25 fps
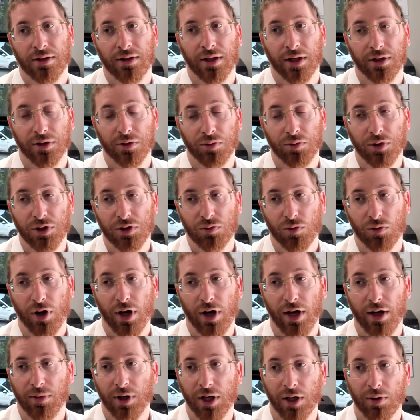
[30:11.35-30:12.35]
Now, the reason
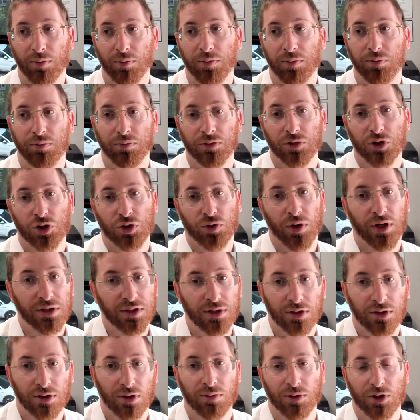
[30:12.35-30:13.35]
why I'm
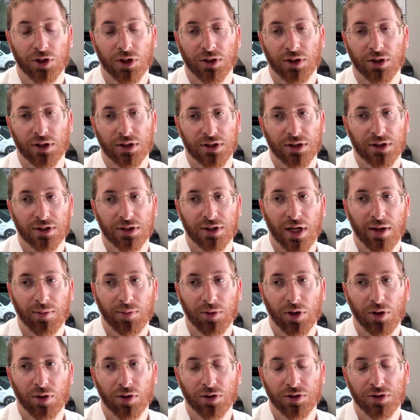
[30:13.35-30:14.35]
stressing so much on this is that
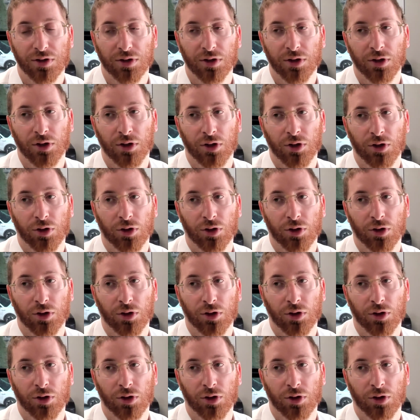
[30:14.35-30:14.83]
because